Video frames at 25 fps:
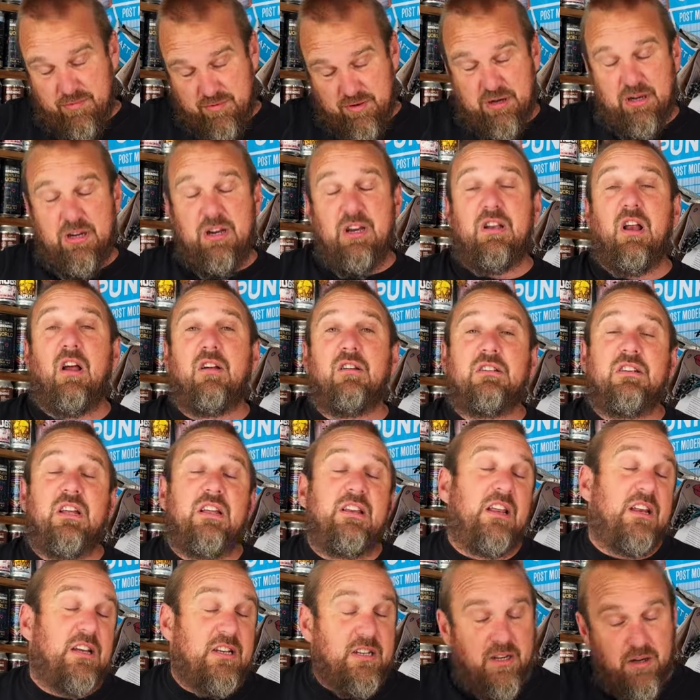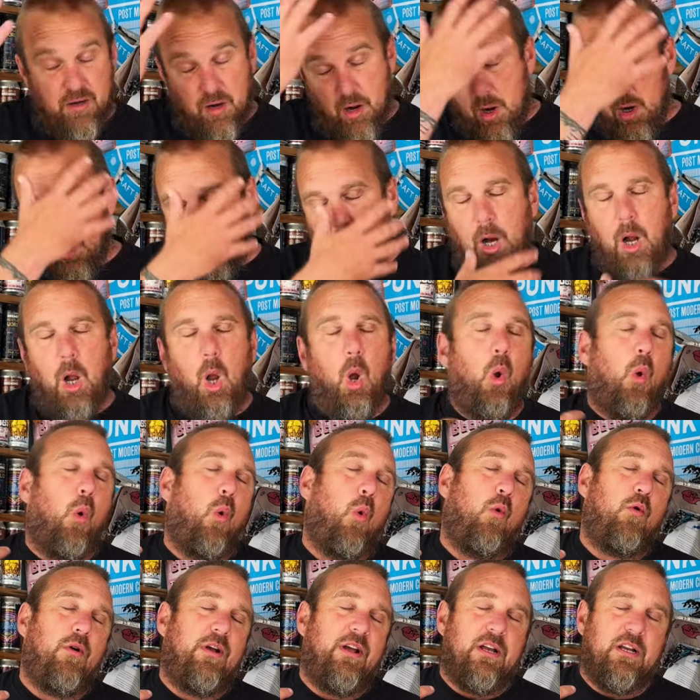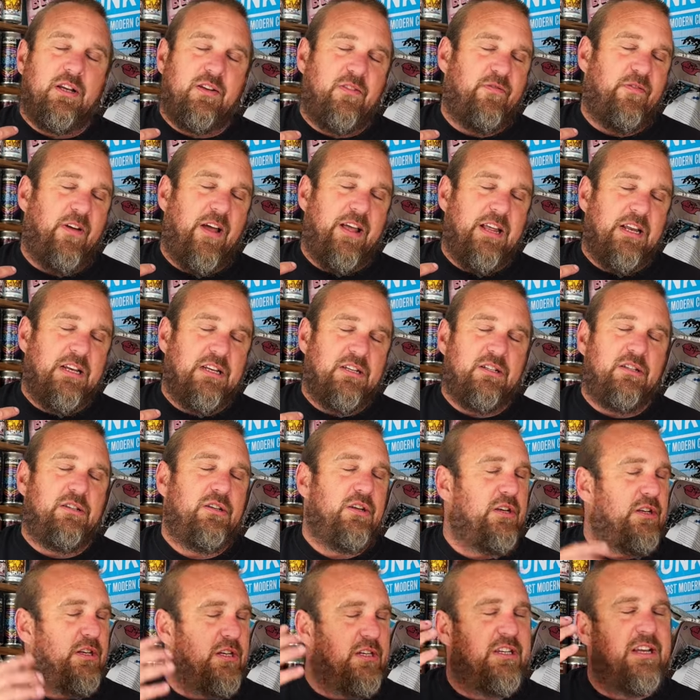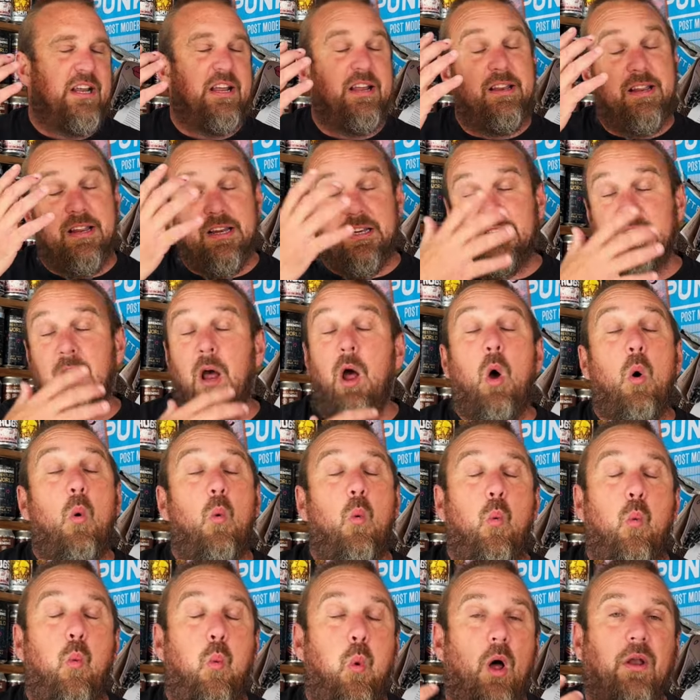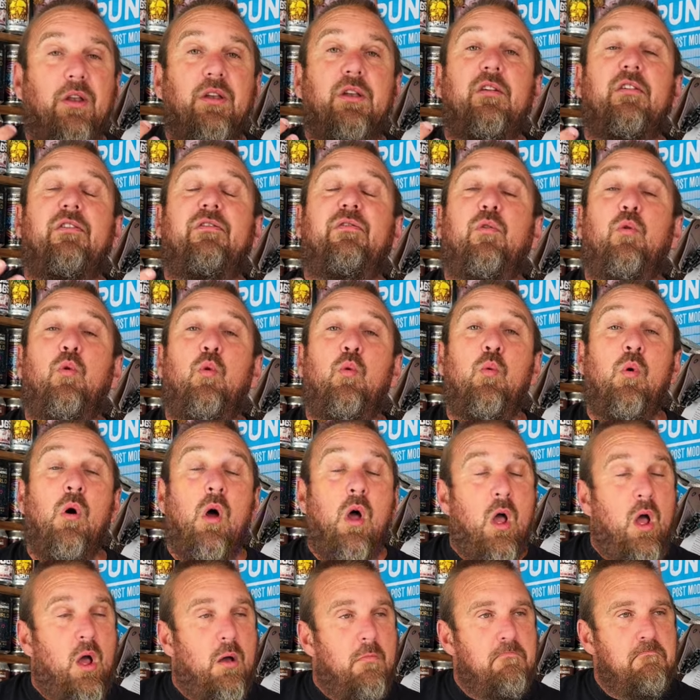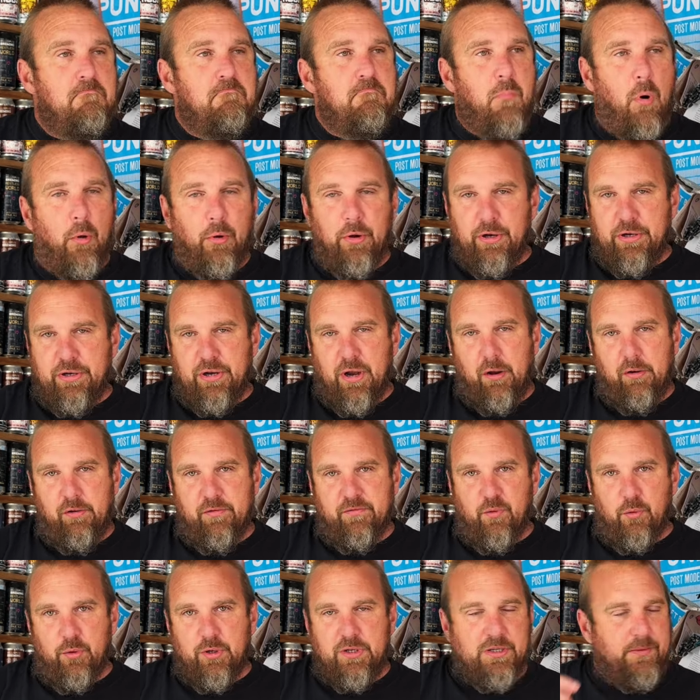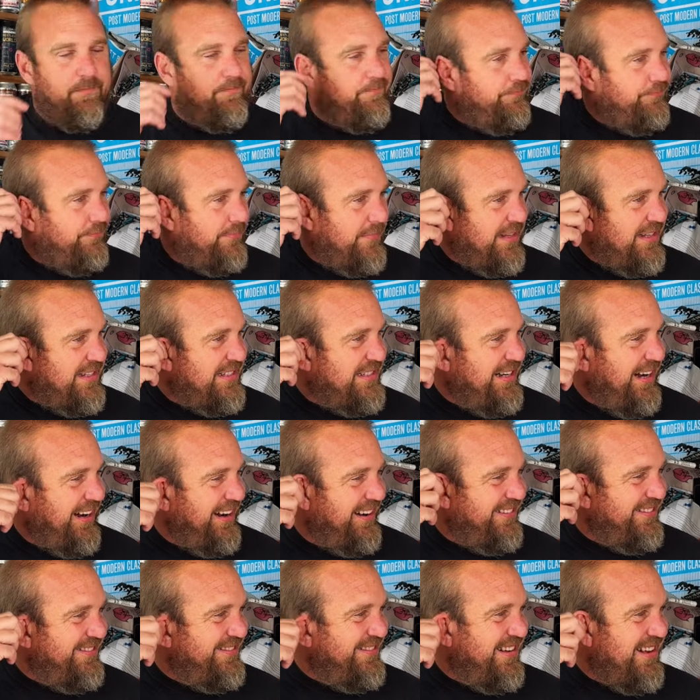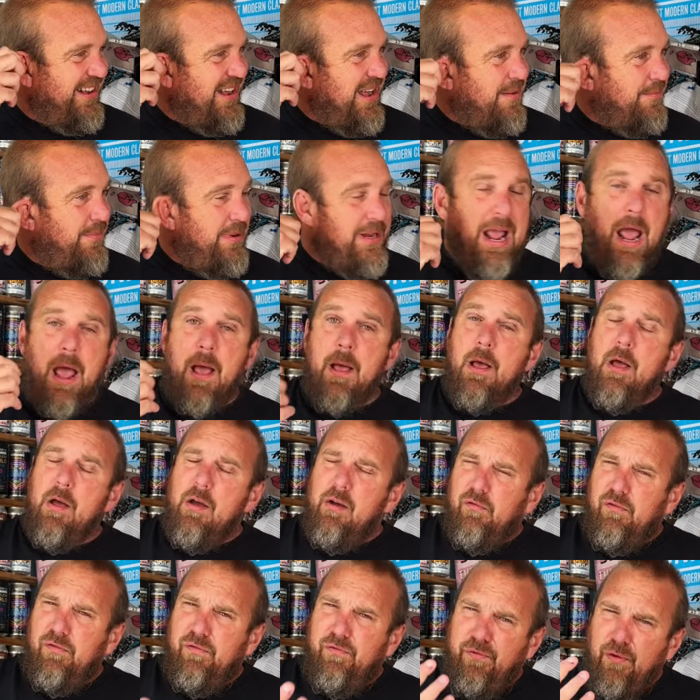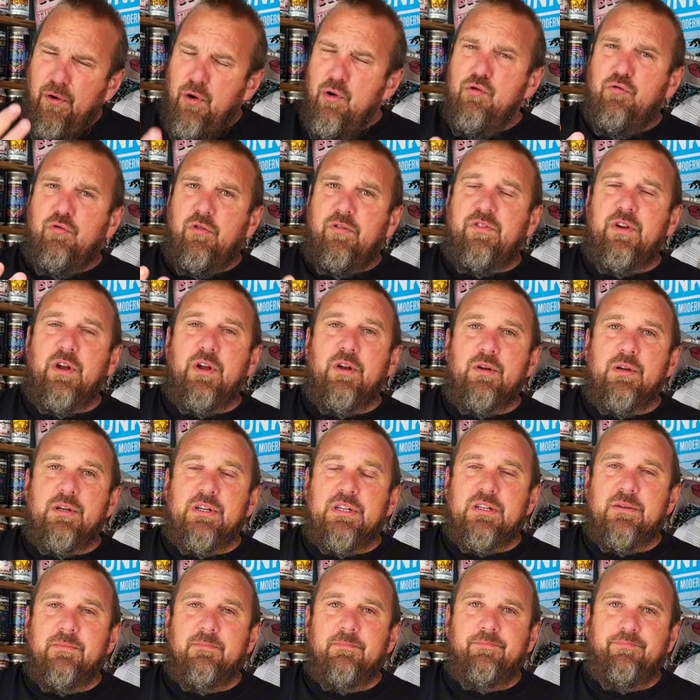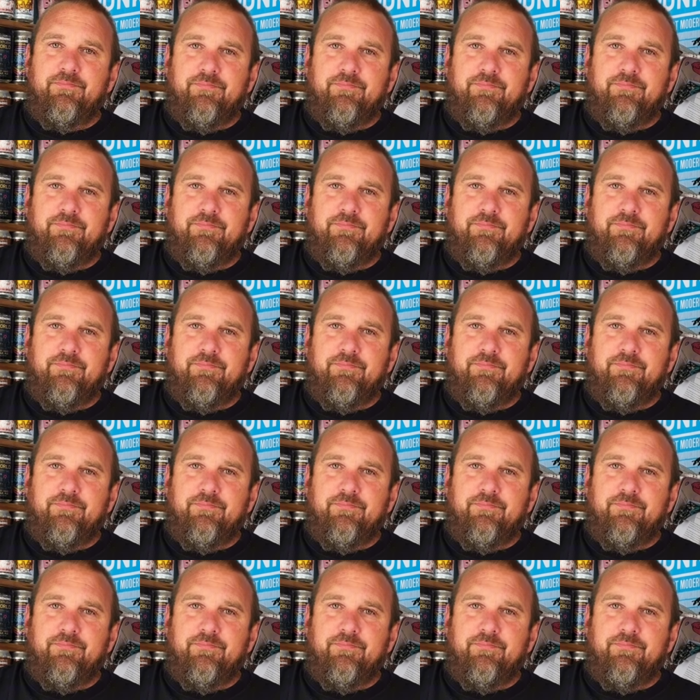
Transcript: you don't see this glorious face, you just hear this wonderful monotone voice. So, but yeah, food reviews.